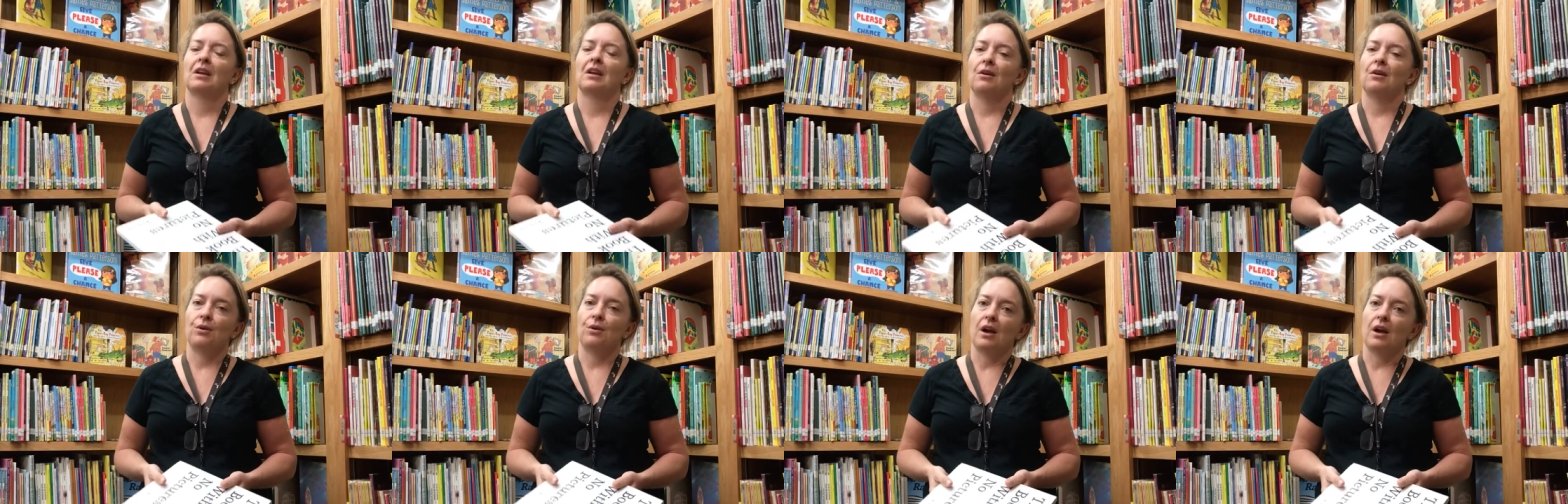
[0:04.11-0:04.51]

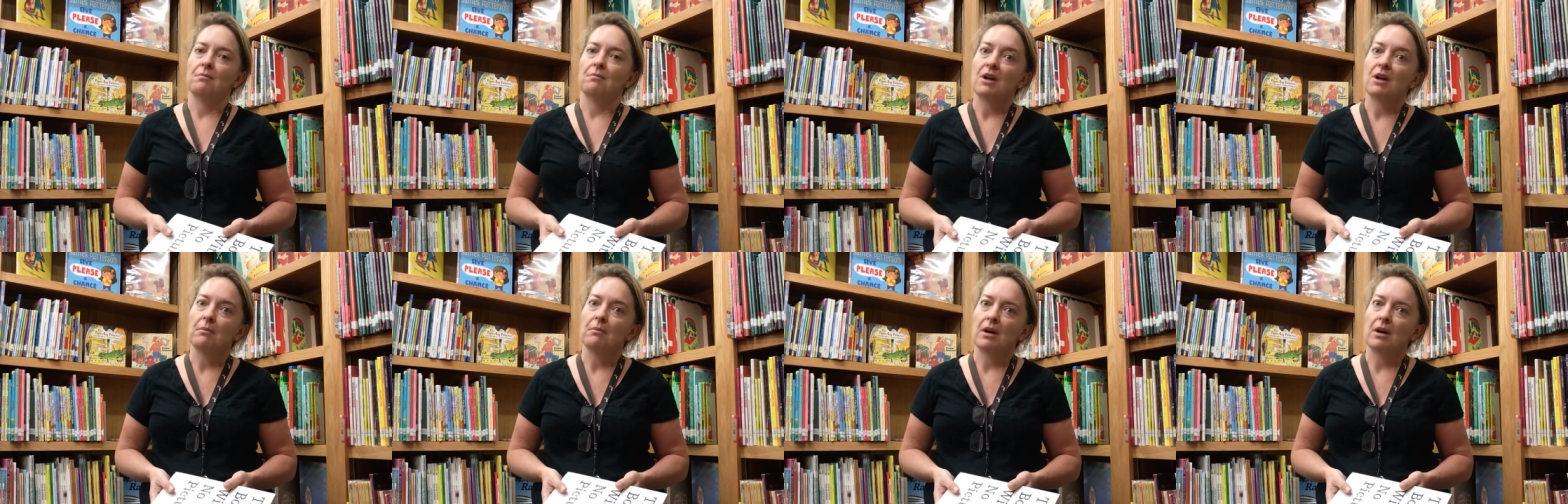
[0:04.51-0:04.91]
Okay, I'm
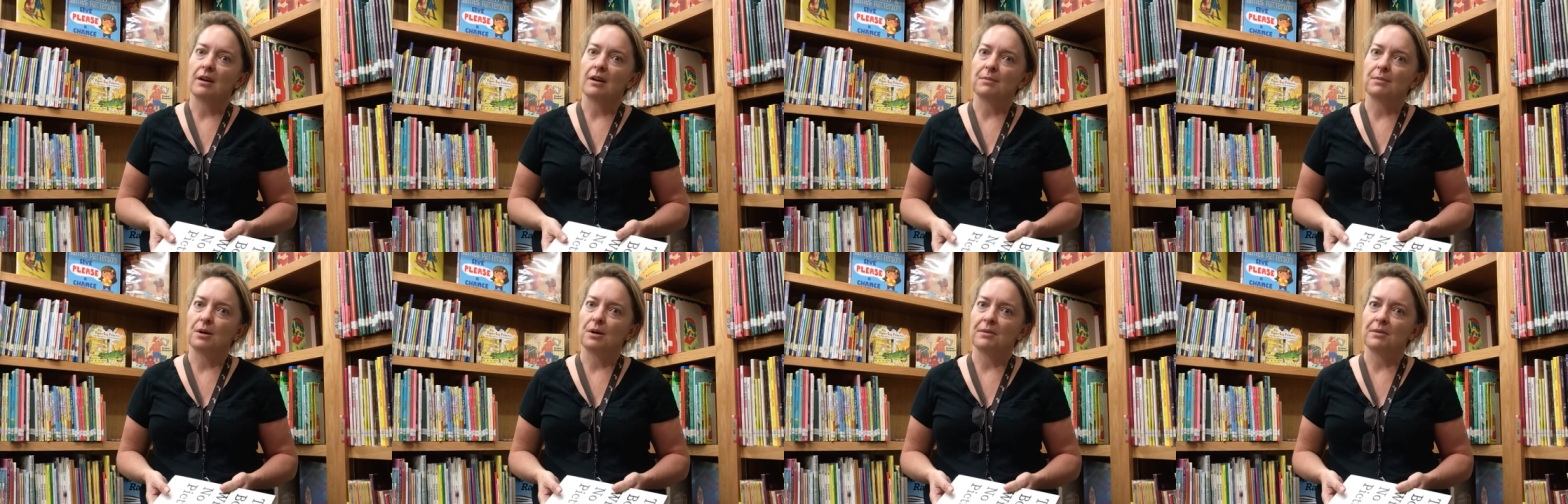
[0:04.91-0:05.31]
not back
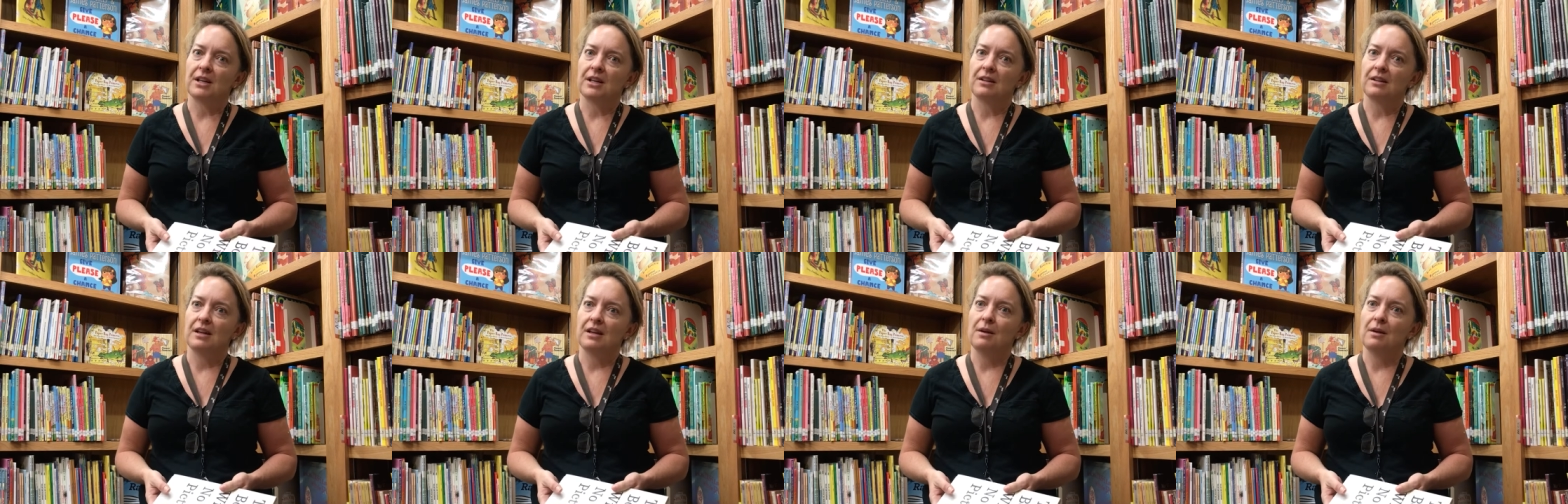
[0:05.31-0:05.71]

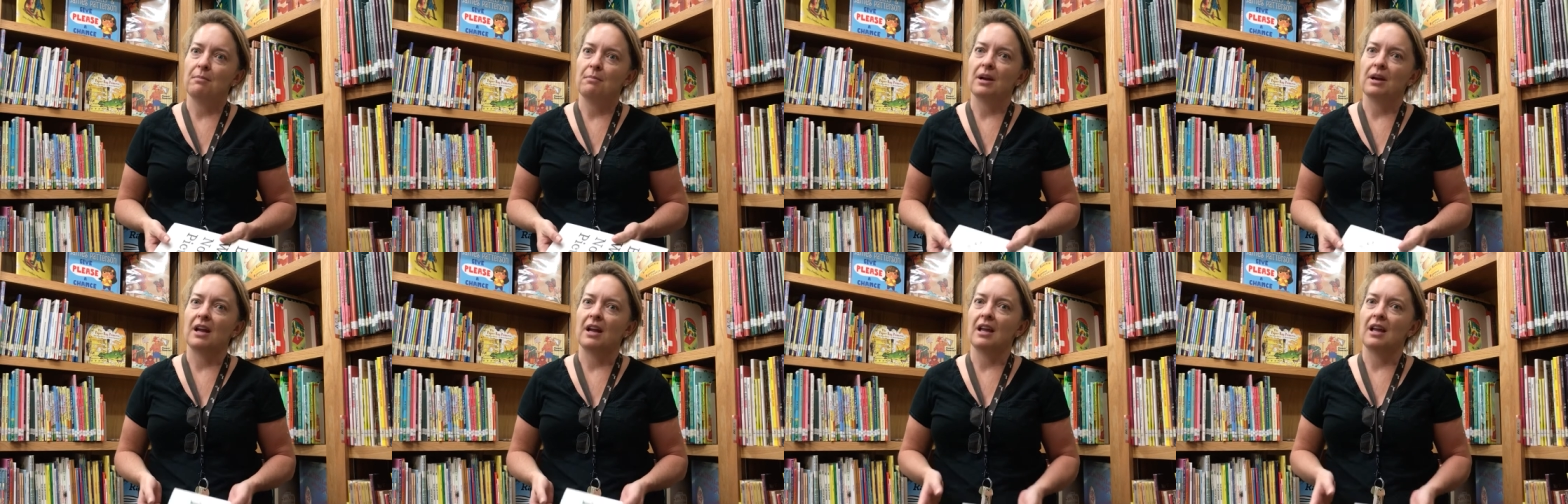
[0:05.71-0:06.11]
permanently, but
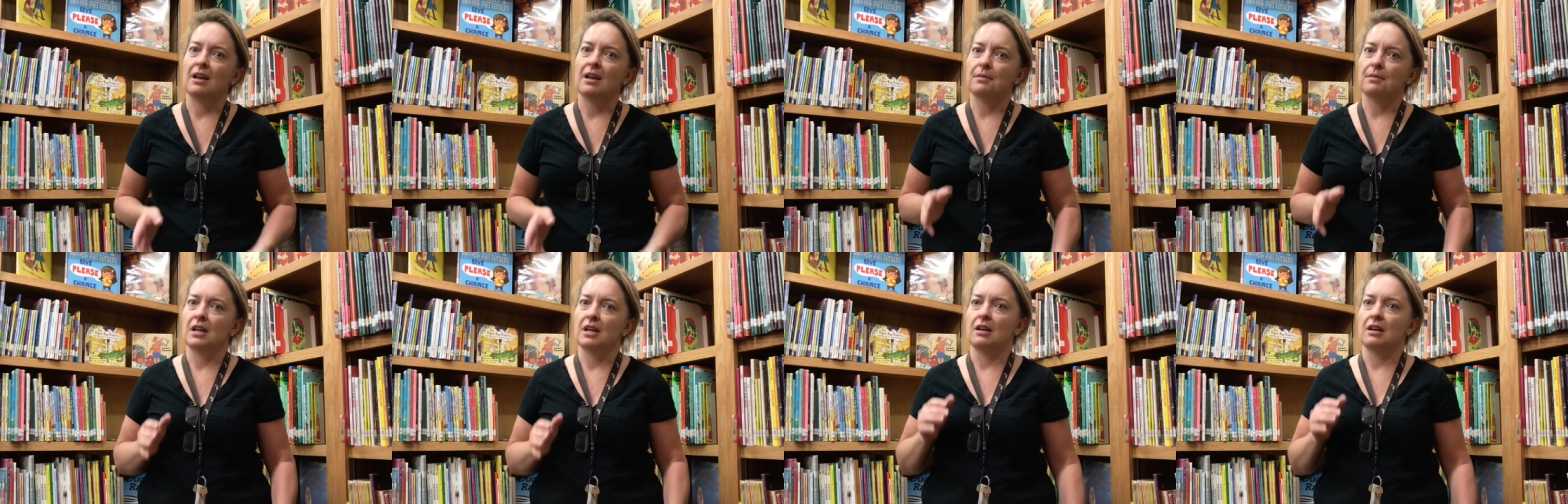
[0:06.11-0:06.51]
I came
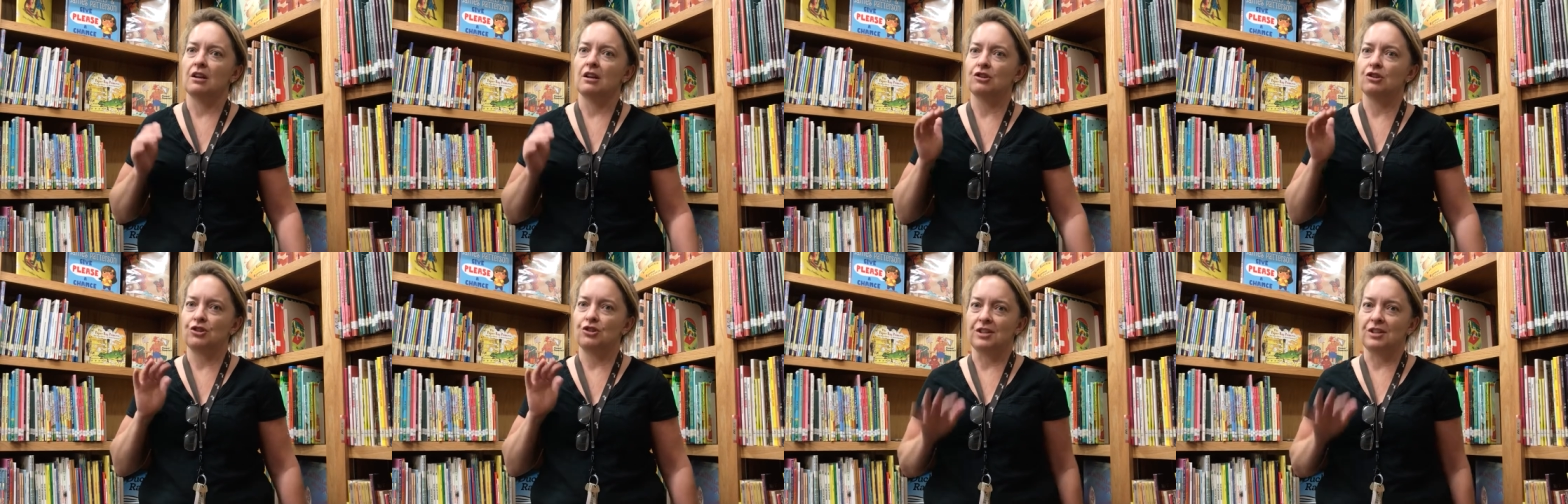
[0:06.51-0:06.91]
in
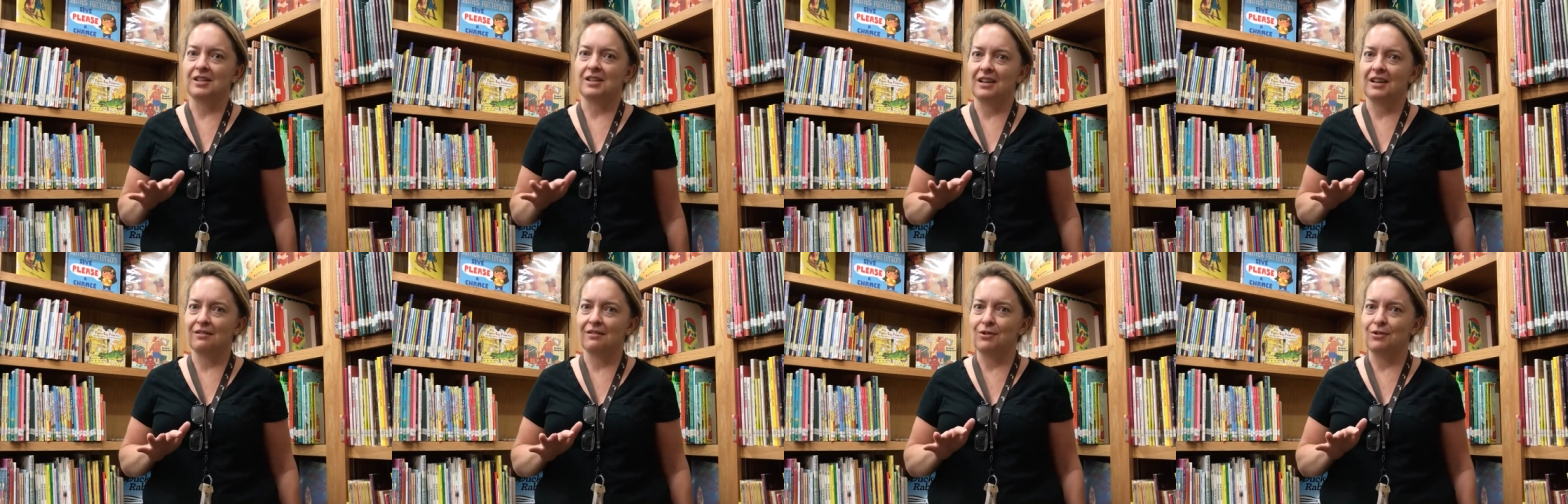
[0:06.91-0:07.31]
just to
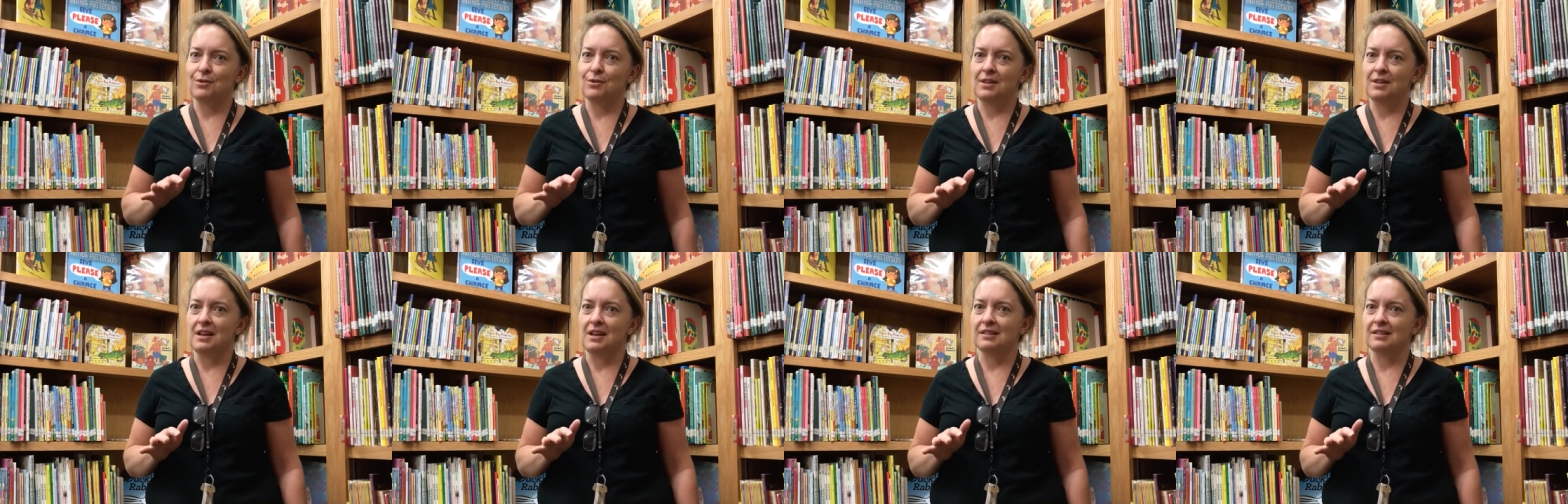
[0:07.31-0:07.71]
get a few
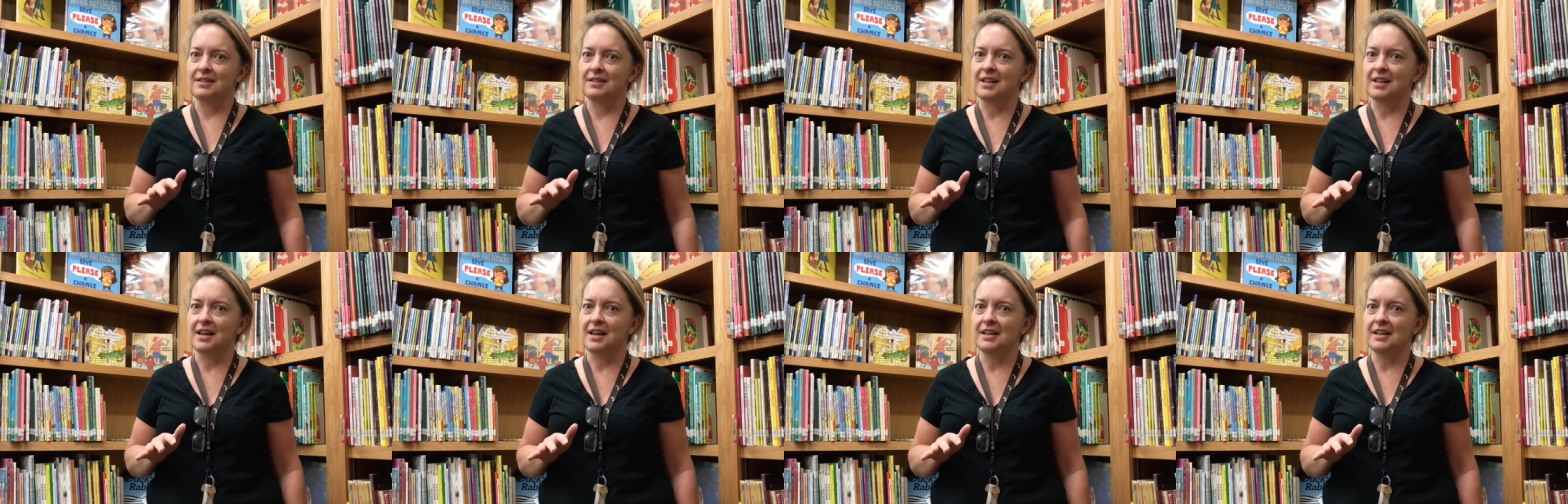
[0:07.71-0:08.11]
things
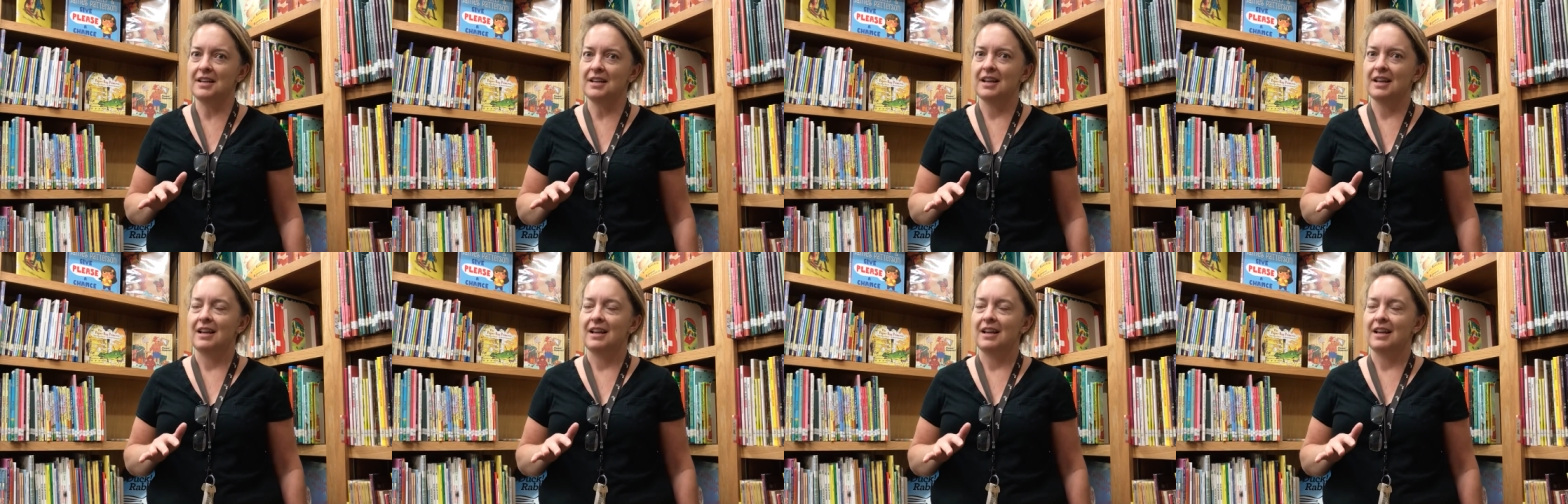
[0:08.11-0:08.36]
done.